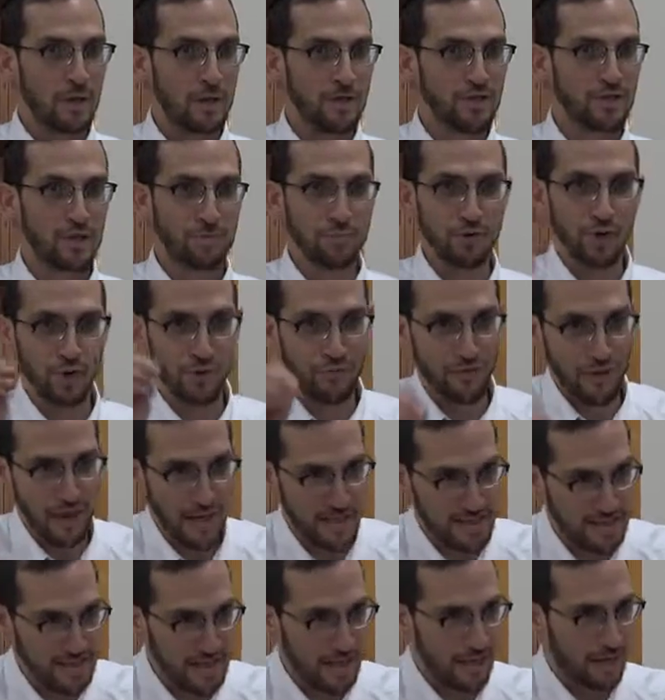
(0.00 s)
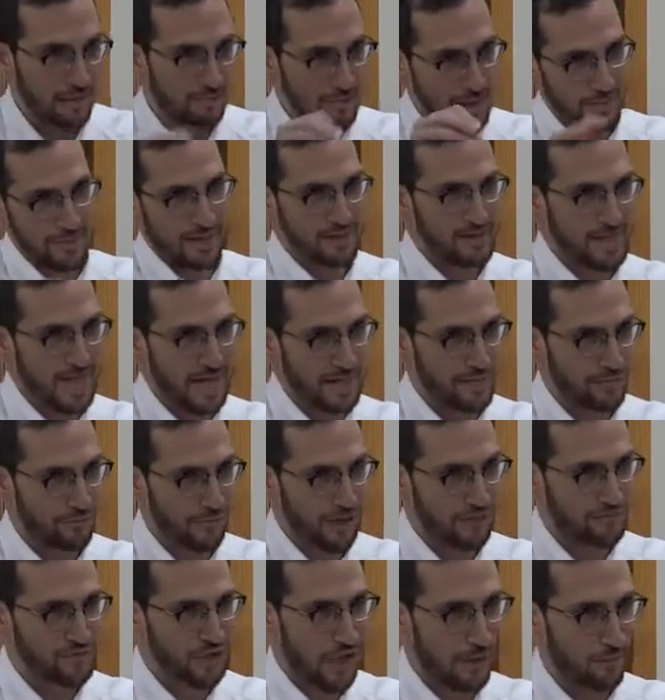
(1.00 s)
There's a beautiful idea. Maybe at the end, if
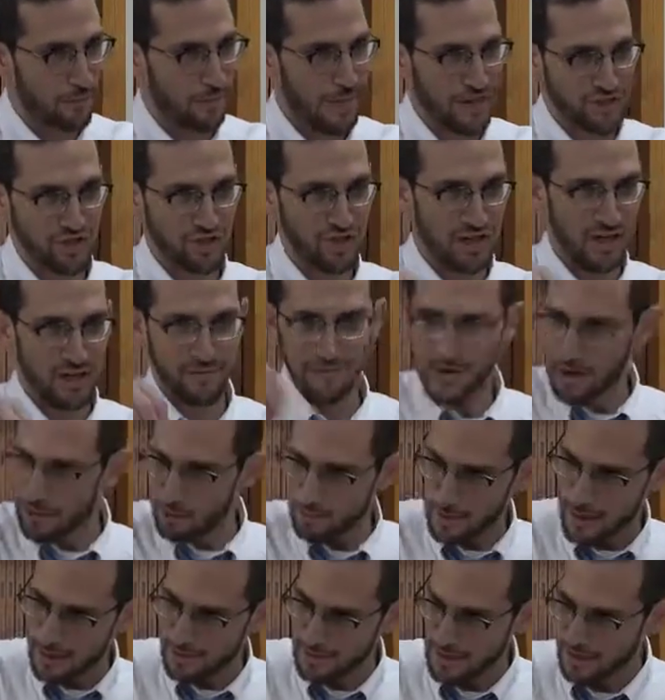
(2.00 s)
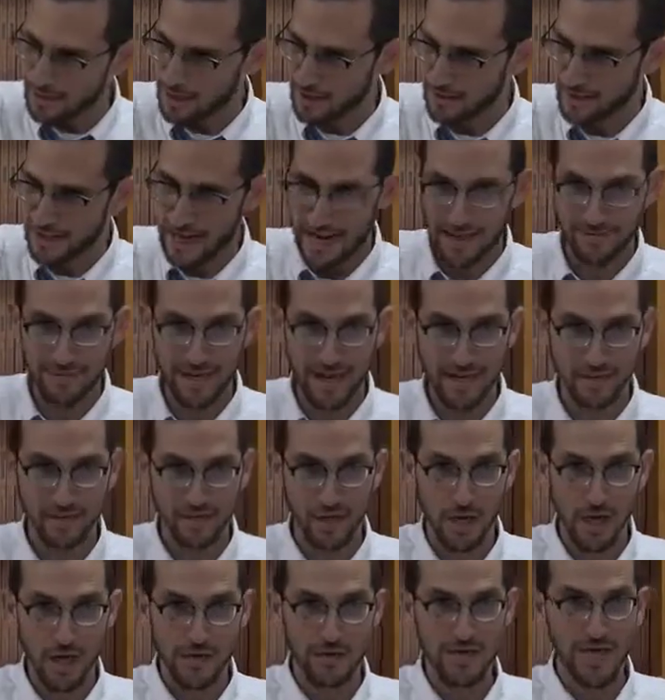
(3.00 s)
we have time, we'll mention it. If not, remind me in another
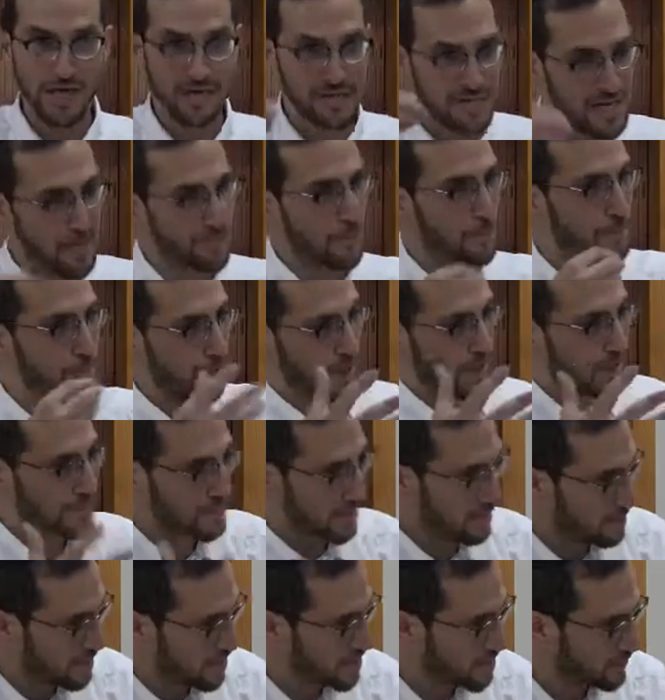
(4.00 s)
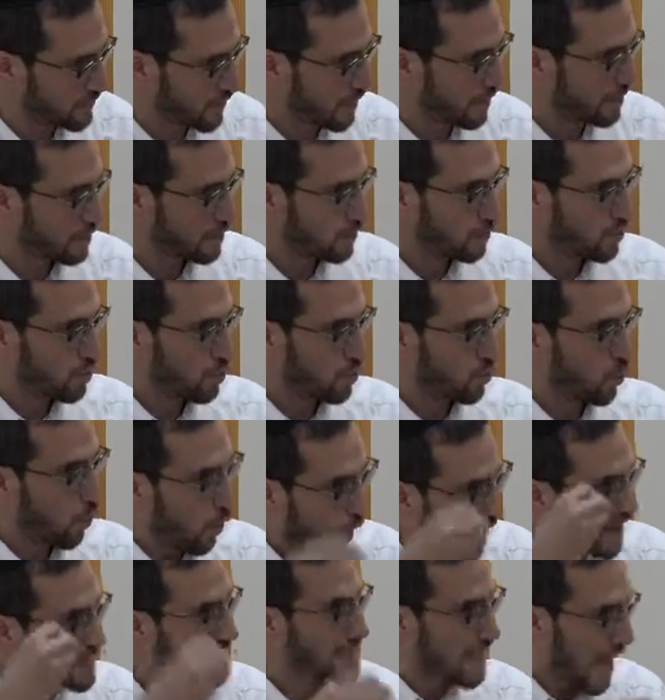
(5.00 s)
context. The idea of a birchas ha-mitzvah.
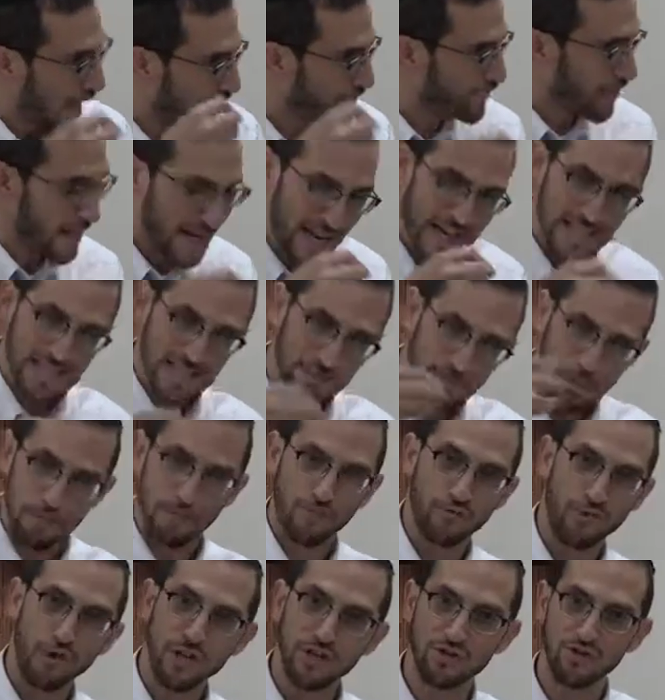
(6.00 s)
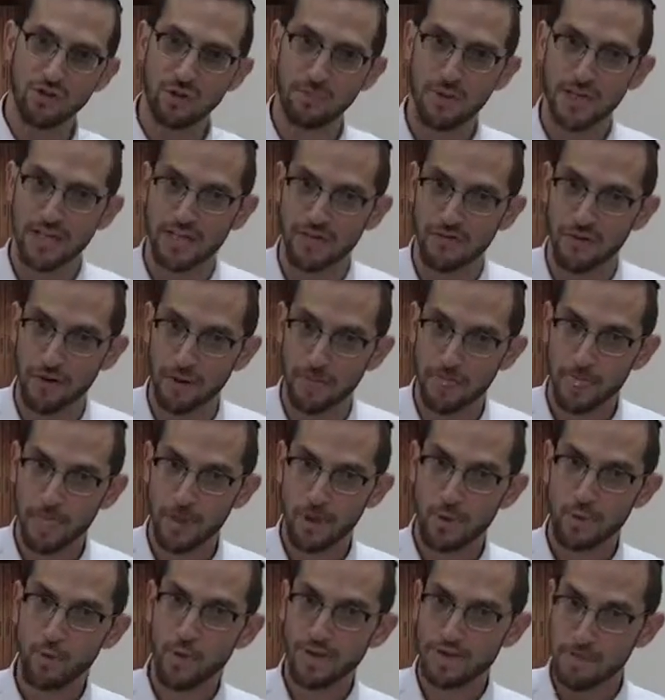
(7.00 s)
Why dafka it has to be before you do the mitzvah.
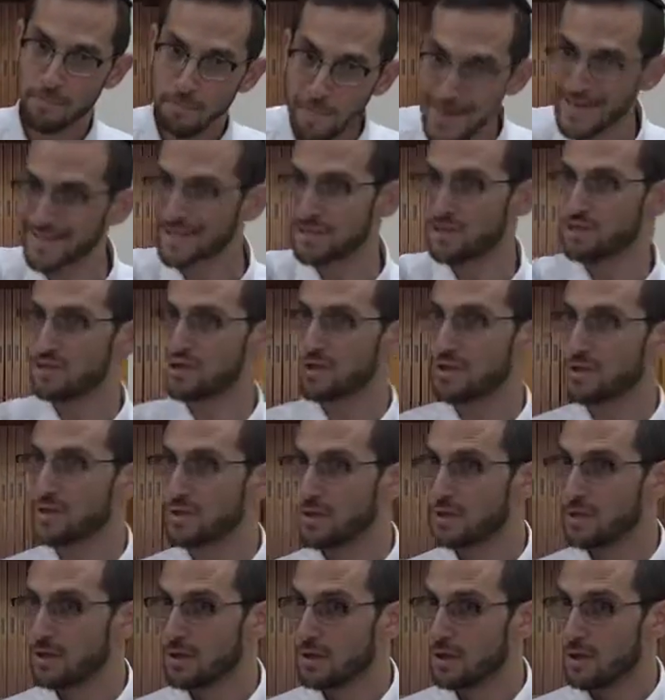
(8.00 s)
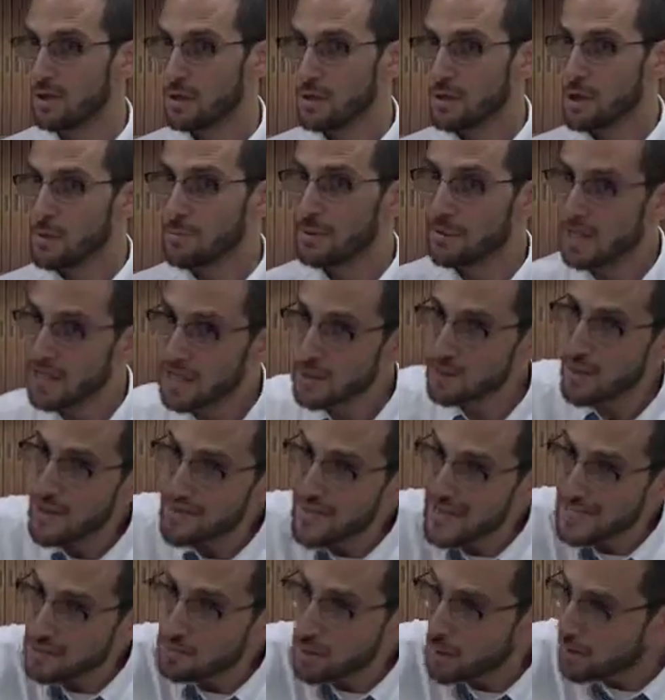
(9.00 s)
What the message is. But either way,
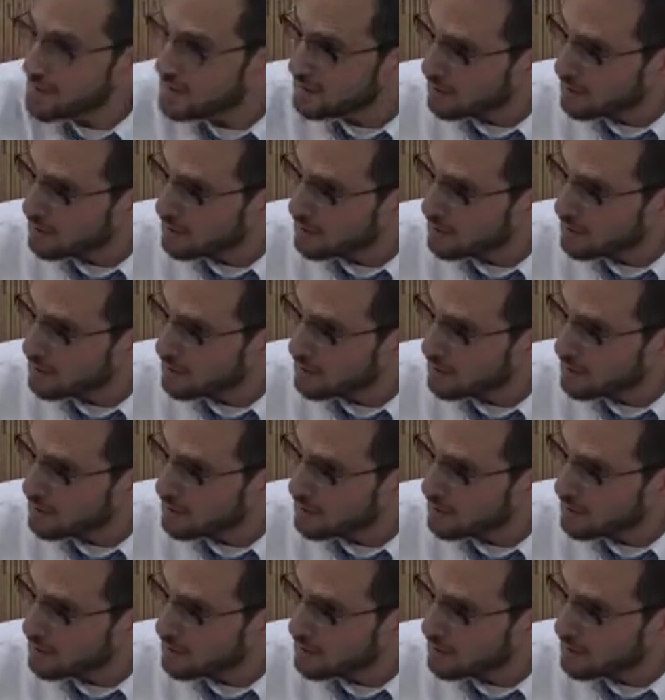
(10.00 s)
that's what we